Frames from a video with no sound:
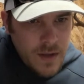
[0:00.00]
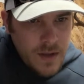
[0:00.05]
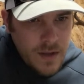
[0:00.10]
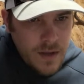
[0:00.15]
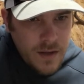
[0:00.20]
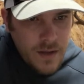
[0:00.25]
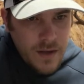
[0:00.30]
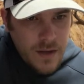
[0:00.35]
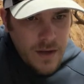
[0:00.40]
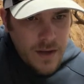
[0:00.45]

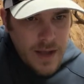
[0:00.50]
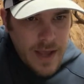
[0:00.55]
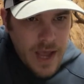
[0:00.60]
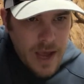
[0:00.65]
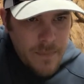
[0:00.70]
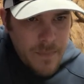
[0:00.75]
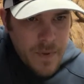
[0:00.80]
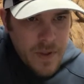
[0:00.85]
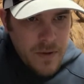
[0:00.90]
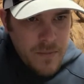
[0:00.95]

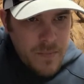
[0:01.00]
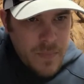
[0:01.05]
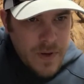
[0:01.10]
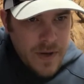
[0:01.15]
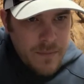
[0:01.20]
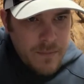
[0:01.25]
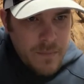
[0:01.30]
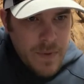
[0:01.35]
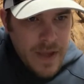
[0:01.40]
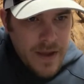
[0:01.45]
Happy,
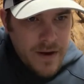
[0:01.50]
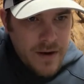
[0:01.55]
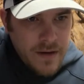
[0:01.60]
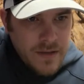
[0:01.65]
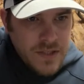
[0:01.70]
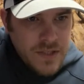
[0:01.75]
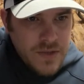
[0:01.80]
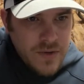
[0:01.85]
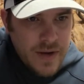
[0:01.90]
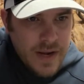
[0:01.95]
but better
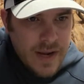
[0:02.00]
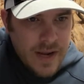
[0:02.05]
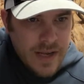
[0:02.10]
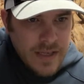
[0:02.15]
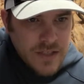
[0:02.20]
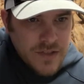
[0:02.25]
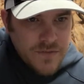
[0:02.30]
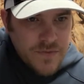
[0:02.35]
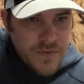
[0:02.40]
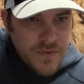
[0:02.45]
to
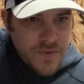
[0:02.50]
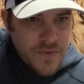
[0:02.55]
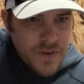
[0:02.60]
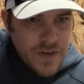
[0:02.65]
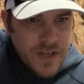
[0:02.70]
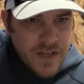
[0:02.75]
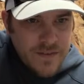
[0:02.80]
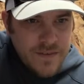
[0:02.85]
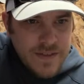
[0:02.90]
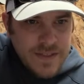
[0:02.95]
ask for
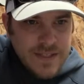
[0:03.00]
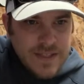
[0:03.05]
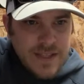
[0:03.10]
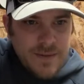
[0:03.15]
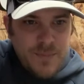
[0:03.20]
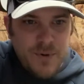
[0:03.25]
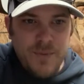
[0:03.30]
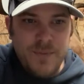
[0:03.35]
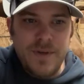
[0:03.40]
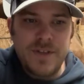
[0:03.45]
forgiveness than
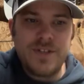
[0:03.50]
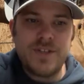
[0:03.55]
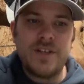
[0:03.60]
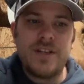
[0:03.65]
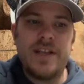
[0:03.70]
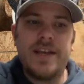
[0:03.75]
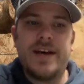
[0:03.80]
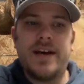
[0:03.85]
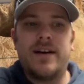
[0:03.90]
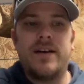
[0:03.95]
permission.
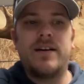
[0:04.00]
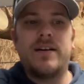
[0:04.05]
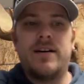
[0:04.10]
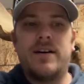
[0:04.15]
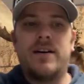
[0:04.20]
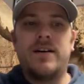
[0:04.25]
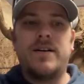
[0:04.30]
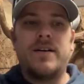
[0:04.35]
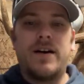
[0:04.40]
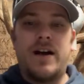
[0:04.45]
Yeah,
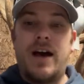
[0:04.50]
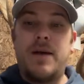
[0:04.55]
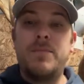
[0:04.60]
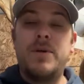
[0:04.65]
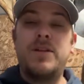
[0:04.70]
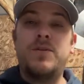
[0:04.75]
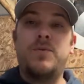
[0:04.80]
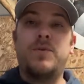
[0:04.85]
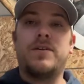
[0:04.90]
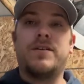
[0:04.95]
I'm
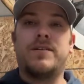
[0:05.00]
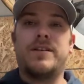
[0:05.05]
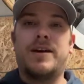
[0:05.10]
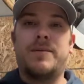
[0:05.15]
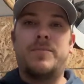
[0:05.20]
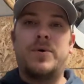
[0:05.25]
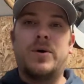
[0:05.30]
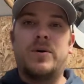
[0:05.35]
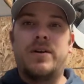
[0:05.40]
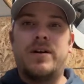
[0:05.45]
in with you on
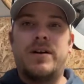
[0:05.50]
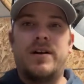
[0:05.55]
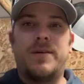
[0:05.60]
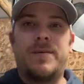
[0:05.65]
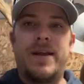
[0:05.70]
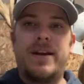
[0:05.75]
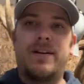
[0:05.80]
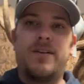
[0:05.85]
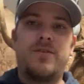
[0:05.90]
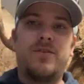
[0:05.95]
that boat.
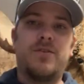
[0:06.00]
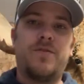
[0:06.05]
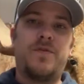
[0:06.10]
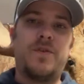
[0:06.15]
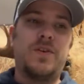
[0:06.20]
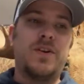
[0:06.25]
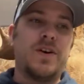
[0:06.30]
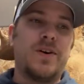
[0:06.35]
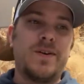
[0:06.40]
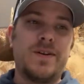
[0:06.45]
I don't know if
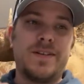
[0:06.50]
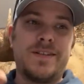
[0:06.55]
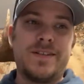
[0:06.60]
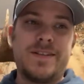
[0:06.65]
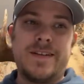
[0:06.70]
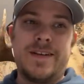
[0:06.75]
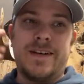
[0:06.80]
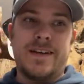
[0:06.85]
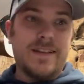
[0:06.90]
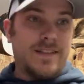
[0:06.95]
you
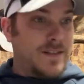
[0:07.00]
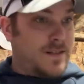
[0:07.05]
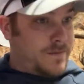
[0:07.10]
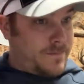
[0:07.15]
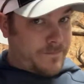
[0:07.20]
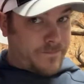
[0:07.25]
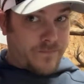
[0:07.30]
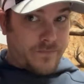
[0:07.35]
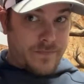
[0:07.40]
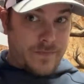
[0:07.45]
noticed
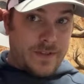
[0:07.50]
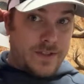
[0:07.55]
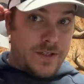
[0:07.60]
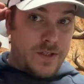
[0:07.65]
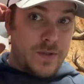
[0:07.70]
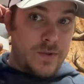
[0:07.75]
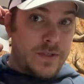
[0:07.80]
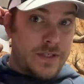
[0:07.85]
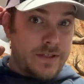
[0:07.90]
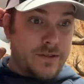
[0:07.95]

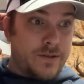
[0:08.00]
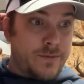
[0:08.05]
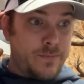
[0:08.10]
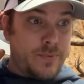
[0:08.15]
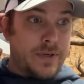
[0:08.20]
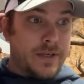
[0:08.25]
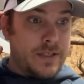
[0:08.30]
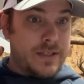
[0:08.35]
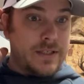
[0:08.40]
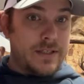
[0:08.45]
2 Dillon
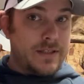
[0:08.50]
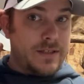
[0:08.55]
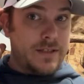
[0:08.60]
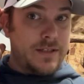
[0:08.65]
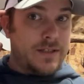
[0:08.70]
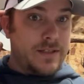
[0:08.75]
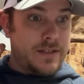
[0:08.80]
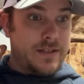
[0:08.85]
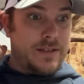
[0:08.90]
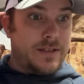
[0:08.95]

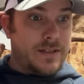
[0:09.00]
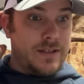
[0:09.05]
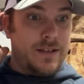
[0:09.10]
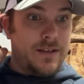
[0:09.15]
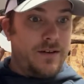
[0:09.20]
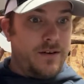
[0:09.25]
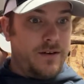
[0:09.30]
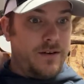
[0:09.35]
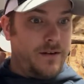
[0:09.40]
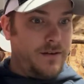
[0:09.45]
presses in
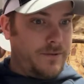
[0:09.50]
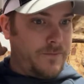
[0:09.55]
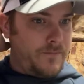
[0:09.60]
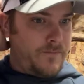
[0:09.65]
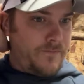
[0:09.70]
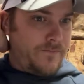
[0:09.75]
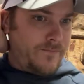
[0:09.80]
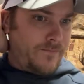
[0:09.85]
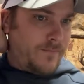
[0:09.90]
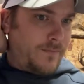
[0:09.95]
here.
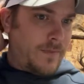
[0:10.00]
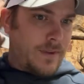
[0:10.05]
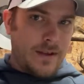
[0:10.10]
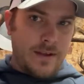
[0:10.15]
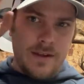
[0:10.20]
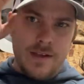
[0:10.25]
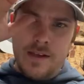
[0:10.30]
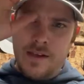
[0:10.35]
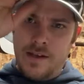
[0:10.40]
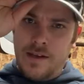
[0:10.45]

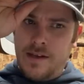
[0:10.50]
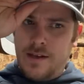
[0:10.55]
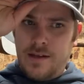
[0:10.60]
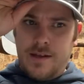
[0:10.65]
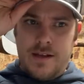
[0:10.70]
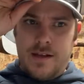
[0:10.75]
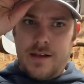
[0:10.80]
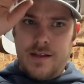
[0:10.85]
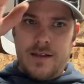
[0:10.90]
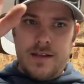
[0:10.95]

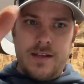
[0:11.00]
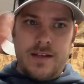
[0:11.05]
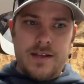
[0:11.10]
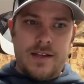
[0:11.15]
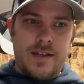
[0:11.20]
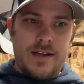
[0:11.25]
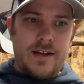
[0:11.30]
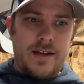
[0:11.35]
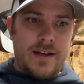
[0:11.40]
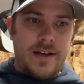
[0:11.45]
And then,
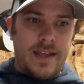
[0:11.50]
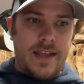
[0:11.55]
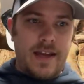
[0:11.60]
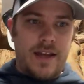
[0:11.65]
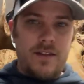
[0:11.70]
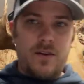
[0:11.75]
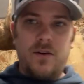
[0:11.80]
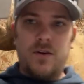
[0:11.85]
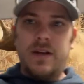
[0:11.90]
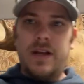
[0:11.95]
yeah,
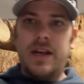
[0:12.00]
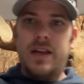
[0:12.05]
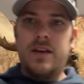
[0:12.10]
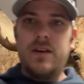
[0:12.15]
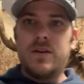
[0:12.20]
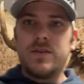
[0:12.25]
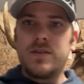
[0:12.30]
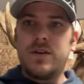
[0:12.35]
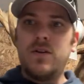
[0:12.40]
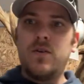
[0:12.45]
the old lady
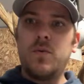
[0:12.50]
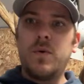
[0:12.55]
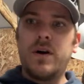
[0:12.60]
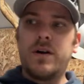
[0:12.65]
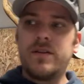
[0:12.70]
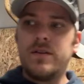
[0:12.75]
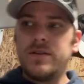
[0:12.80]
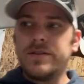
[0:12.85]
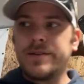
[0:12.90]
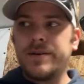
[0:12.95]
goes, oh, where'd
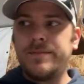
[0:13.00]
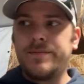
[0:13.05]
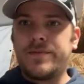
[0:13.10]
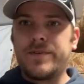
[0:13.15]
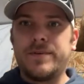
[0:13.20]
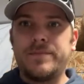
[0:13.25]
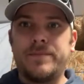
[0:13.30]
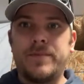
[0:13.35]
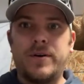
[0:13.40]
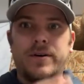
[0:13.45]
those come
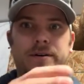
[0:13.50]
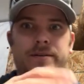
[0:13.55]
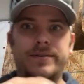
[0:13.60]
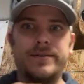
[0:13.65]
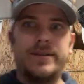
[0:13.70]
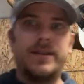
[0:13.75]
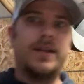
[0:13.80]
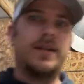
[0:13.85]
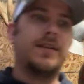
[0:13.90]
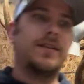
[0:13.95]
from? Oh,
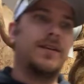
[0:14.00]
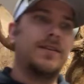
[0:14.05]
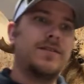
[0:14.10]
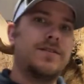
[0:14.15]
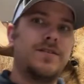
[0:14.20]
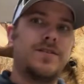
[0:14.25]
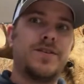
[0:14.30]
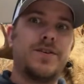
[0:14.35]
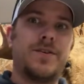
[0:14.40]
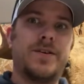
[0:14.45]
yeah, they
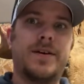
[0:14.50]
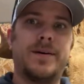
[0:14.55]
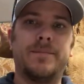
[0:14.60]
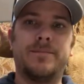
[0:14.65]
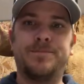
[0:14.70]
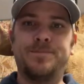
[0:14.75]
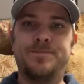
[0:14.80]
just showed up.